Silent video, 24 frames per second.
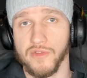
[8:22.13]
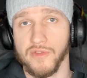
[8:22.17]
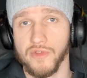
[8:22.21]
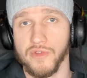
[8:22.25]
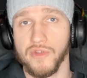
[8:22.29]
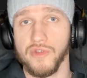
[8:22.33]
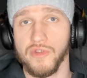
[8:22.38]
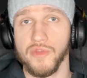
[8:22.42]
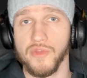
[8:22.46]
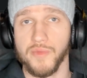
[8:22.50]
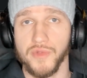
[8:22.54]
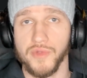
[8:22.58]

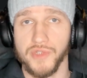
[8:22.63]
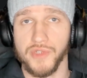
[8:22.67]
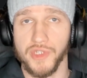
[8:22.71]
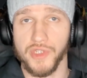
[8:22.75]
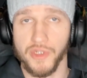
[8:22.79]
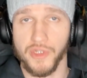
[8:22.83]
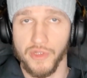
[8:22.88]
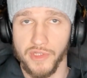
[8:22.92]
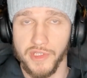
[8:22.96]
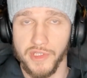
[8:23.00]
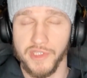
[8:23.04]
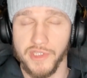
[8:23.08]
good
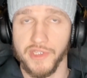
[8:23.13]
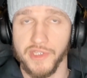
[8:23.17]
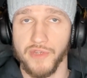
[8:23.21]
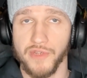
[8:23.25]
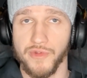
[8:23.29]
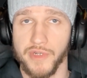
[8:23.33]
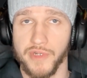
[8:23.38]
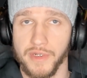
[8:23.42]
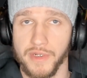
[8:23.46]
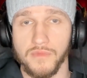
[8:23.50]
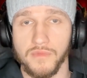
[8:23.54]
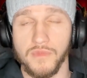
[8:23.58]
opposition in his
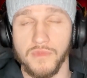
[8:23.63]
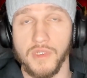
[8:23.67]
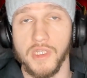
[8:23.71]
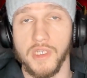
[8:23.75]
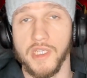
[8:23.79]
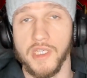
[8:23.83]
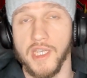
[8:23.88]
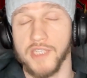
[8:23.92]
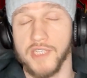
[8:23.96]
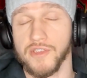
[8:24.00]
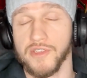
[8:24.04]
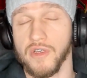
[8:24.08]
career.
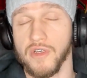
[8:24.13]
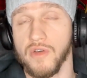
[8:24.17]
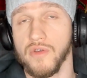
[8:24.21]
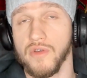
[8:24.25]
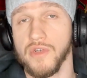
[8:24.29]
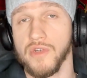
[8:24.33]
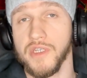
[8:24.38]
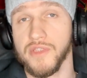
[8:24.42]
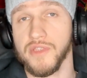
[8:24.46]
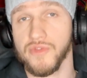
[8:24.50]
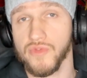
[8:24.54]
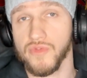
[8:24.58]
He has
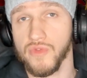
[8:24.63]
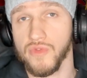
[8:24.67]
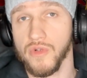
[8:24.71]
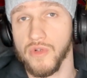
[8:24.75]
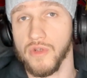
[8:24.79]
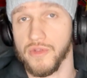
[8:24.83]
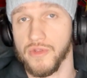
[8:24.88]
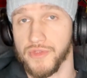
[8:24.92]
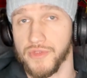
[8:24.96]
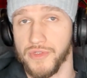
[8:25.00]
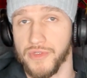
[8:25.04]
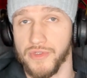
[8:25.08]
only 2
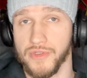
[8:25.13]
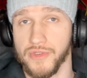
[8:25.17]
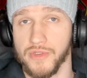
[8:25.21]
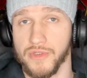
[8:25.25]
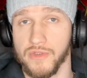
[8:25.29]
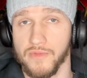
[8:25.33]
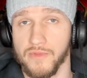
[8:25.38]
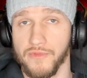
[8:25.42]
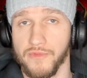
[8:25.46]
losses.